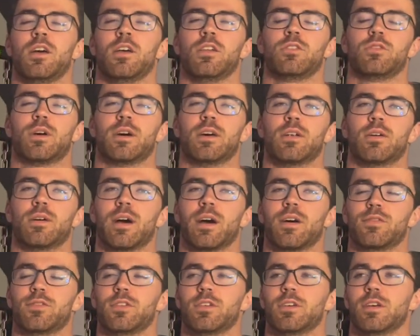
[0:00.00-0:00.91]
So I don't
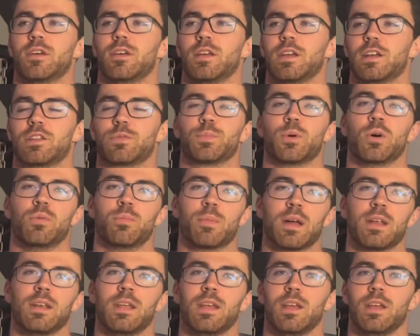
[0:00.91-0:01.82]
have to explode
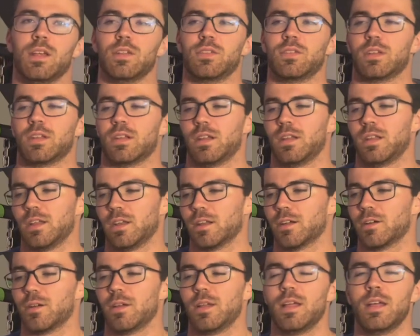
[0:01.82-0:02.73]
my knees and, you
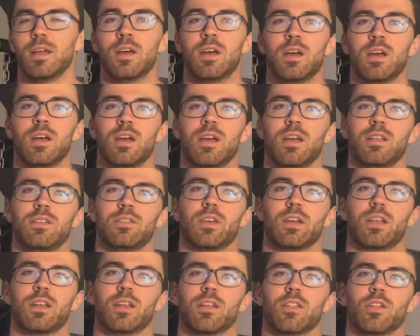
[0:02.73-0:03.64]
know,
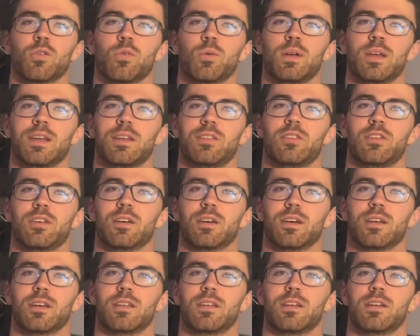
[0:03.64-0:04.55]
take another week
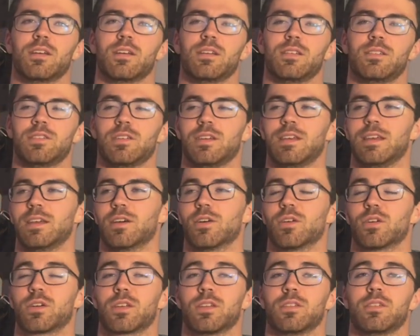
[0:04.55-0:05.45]
to, to
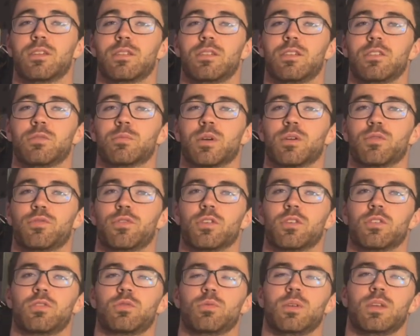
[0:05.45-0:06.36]
heal. Cause this is my
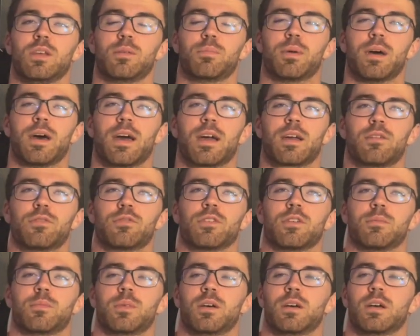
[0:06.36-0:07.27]
first week back
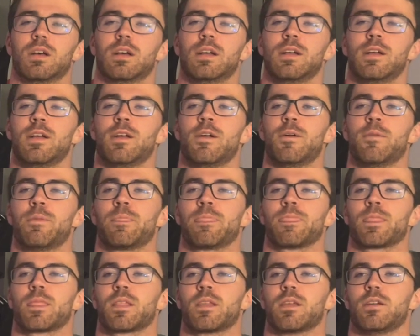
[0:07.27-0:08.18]
from uh,
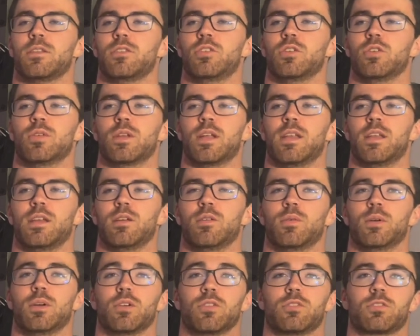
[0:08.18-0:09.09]
doing any
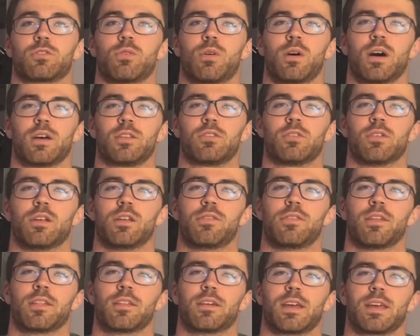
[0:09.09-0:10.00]
real squats or
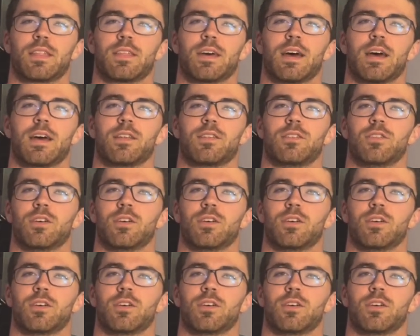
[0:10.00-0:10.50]
anything like that.